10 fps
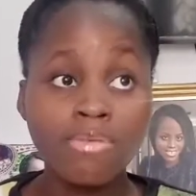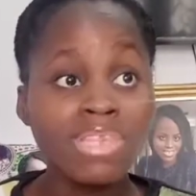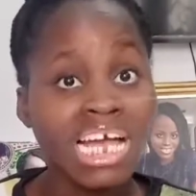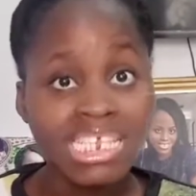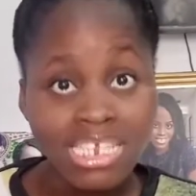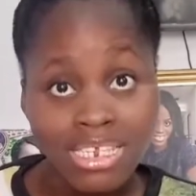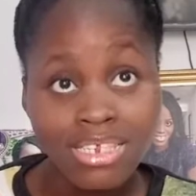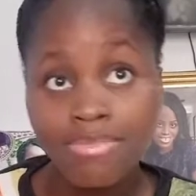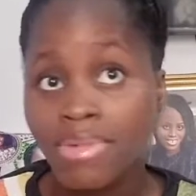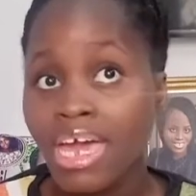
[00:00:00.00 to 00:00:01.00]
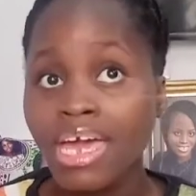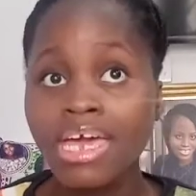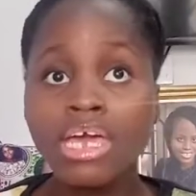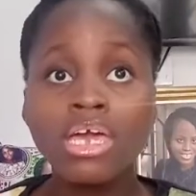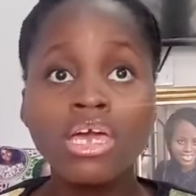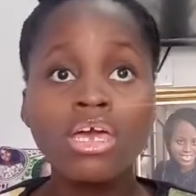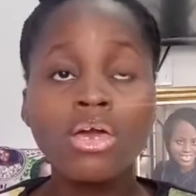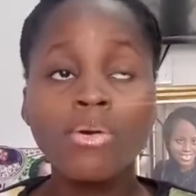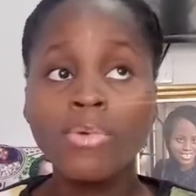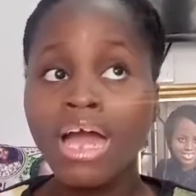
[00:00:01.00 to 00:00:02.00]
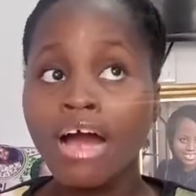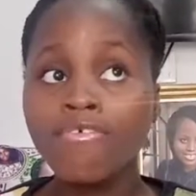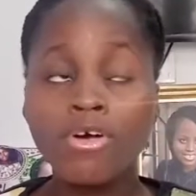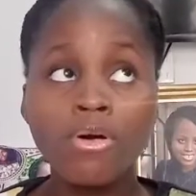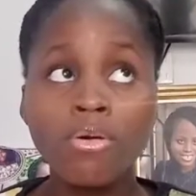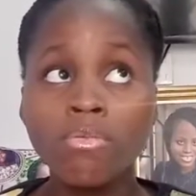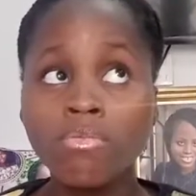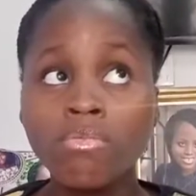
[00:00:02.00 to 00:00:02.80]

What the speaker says: Nancy Sime, we have